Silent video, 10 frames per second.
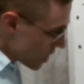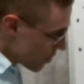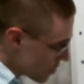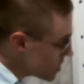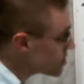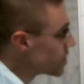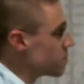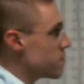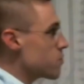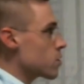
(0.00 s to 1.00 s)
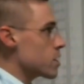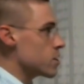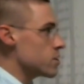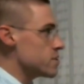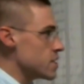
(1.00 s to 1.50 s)
already said before, a
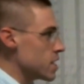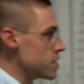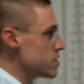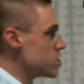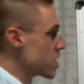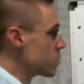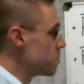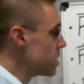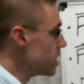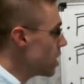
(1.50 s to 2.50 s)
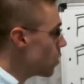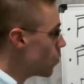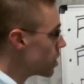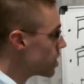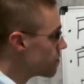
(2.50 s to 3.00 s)
good sanity check would be,
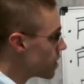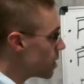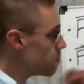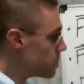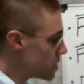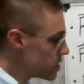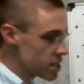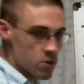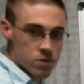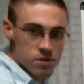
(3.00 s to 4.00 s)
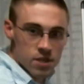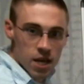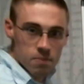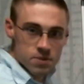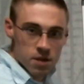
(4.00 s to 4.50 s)
what if MB equals
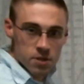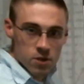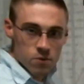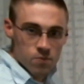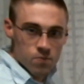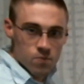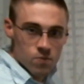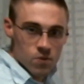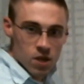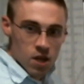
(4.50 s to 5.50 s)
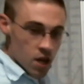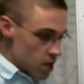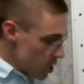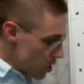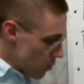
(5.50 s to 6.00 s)
MW?
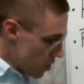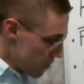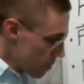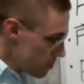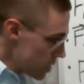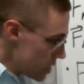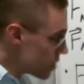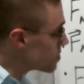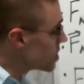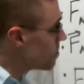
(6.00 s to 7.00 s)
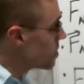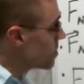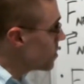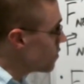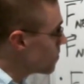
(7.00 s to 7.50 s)
Well, if MB equals
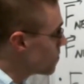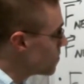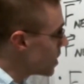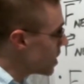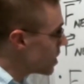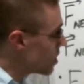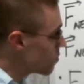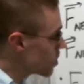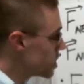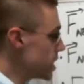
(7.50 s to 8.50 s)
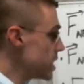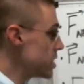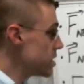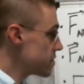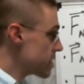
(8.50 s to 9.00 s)
MW, and we're in
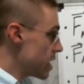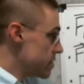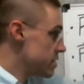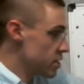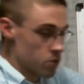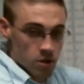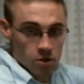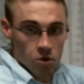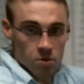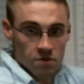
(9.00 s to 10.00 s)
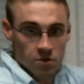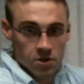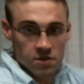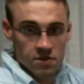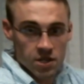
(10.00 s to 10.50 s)
this case here where the normal
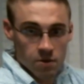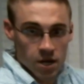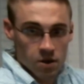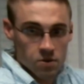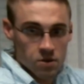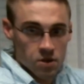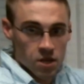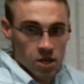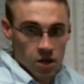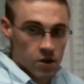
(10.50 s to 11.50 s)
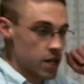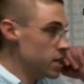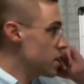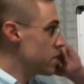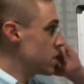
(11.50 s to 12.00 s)
force is 0, okay,
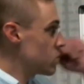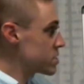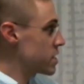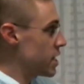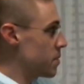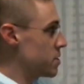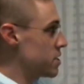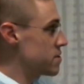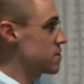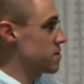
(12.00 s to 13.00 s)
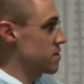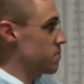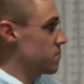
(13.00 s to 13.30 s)
then what's going to happen to this system?